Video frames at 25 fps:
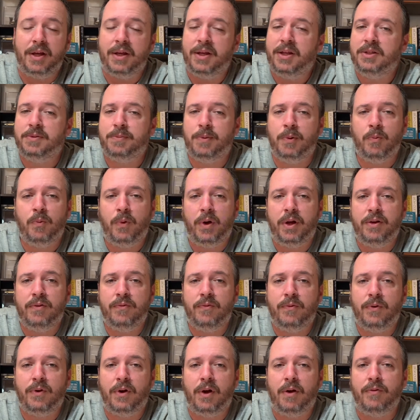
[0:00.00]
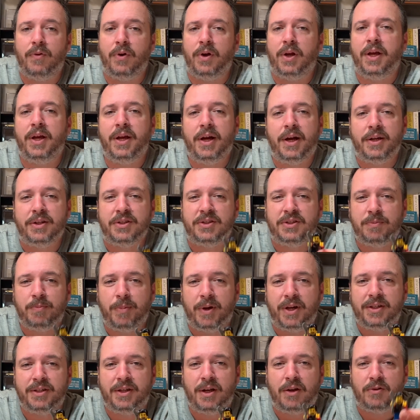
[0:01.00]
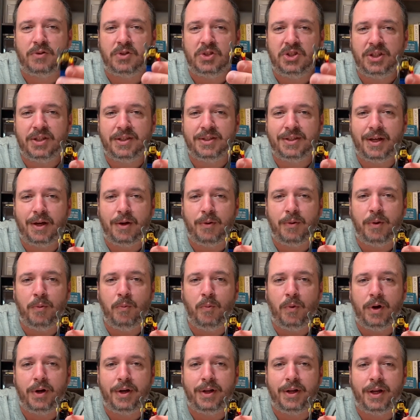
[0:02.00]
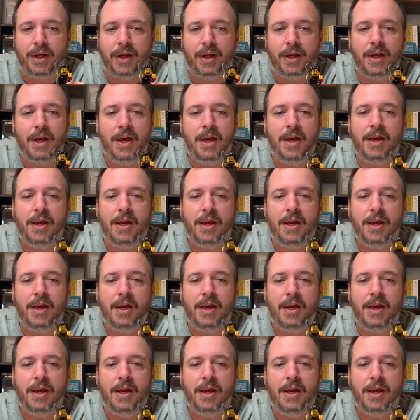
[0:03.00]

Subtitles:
He's been waiting forever. He got it spec'd out just how he wanted it.